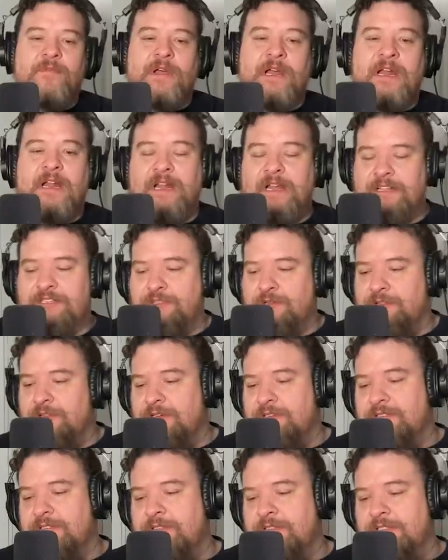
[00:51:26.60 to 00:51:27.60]
and so
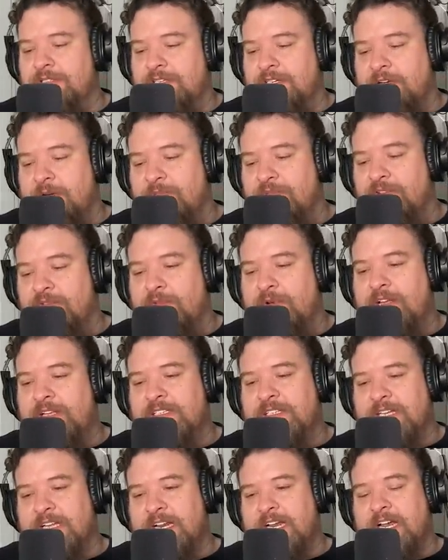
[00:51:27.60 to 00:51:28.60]
there's there's a couple of
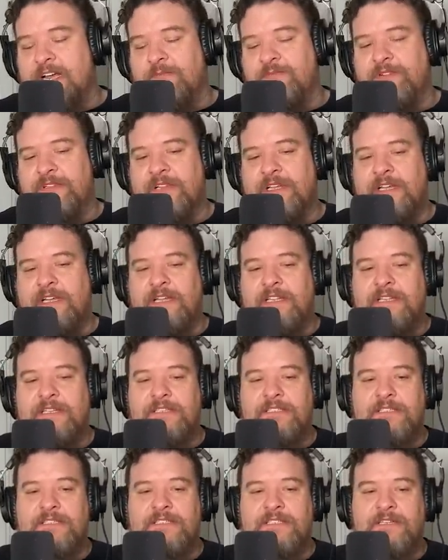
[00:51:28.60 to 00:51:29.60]
ways it could happen, like in
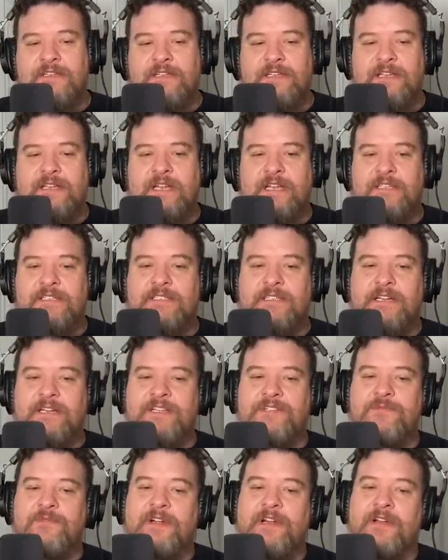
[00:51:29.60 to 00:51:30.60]
these Sicilian case
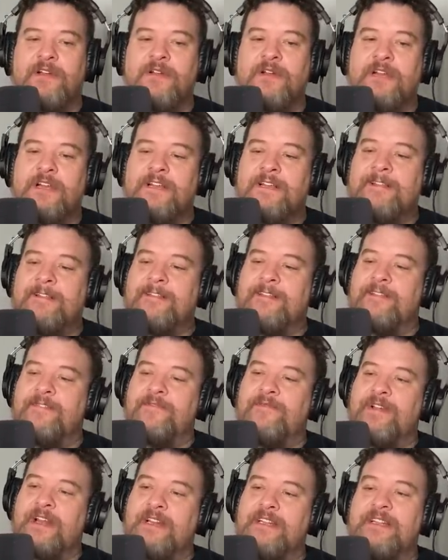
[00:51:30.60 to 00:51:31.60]
studies where the
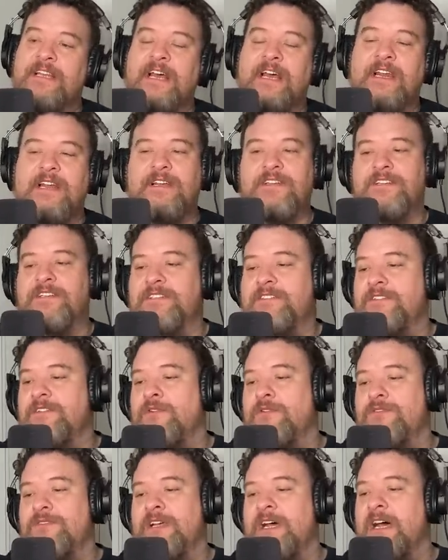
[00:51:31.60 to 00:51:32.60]
vendetta just
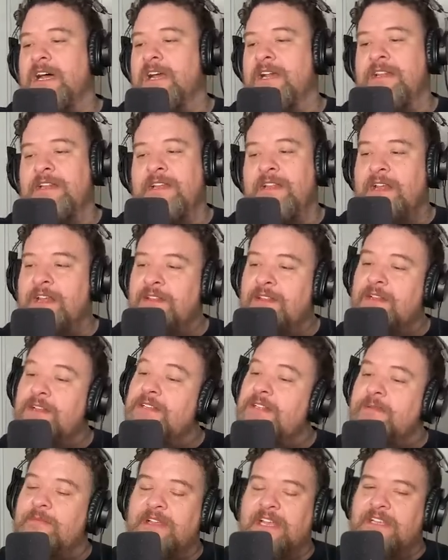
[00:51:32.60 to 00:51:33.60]
goes on, and then and in
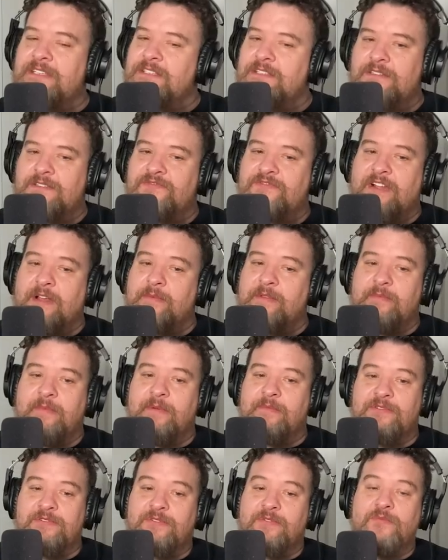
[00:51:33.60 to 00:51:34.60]
some cases there's family
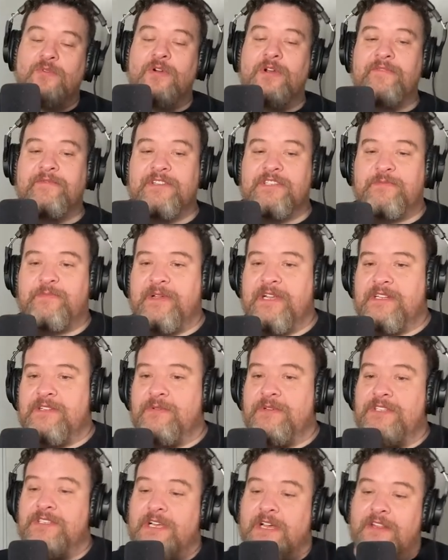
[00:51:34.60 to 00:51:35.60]
members who won't even speak
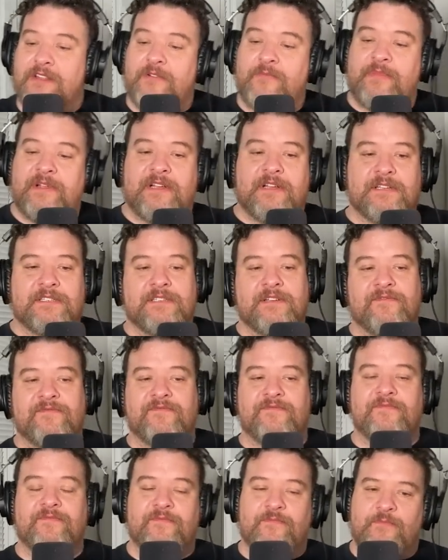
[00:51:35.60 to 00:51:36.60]
to each other because
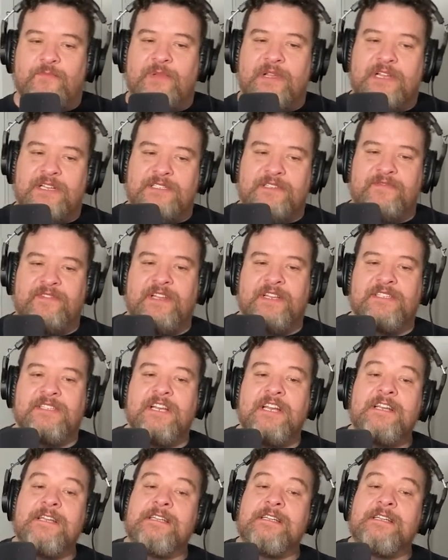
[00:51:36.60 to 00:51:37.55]
of because of this.